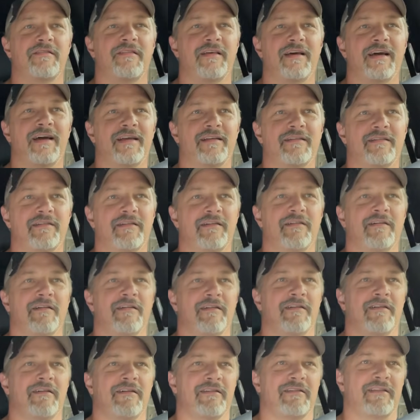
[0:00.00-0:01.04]
that
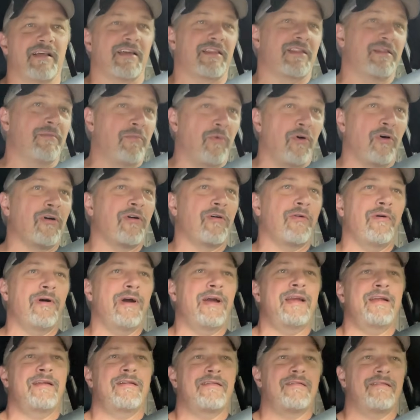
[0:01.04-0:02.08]
like the more
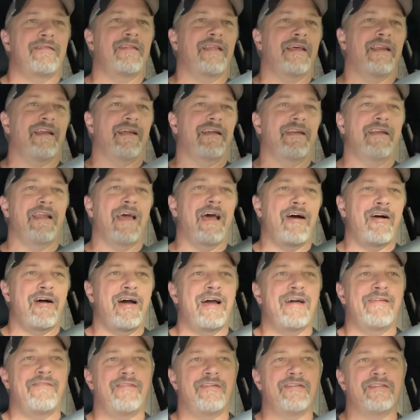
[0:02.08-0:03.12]
weight that I now
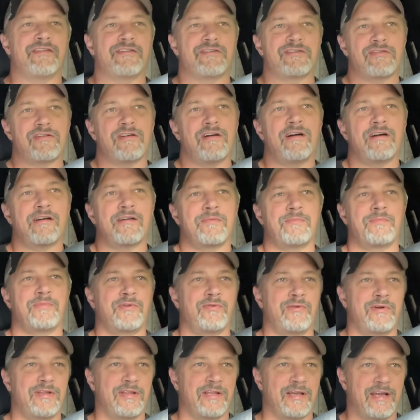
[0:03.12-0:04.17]
have on the truck
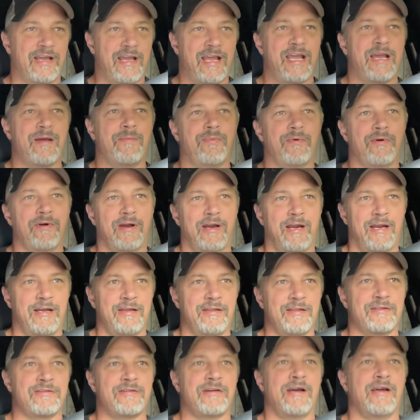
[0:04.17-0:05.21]
between the camper
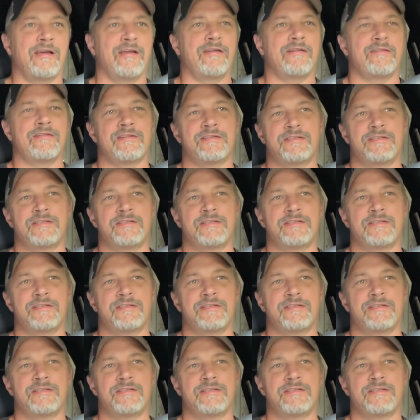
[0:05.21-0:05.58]
and the trailer and the